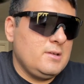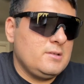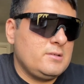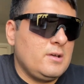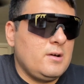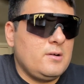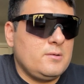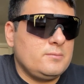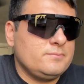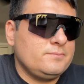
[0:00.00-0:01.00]

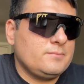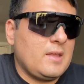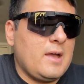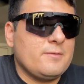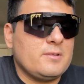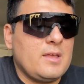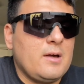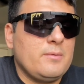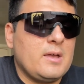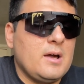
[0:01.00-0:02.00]
So after that,
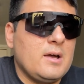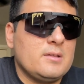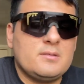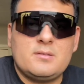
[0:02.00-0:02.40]
we got